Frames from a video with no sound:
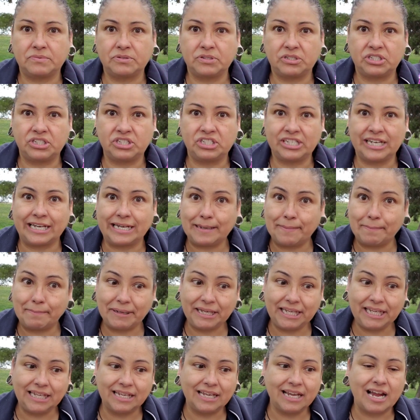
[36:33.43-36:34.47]
shitting
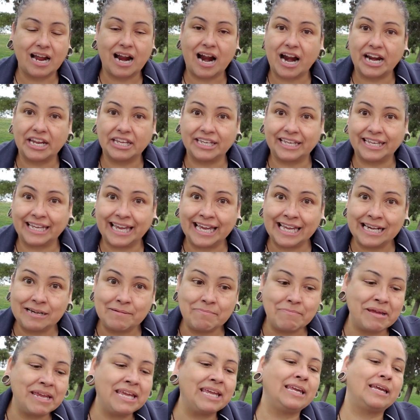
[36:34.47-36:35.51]
me? Are you
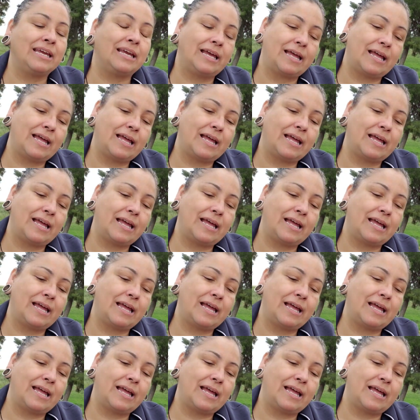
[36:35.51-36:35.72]
kidding me?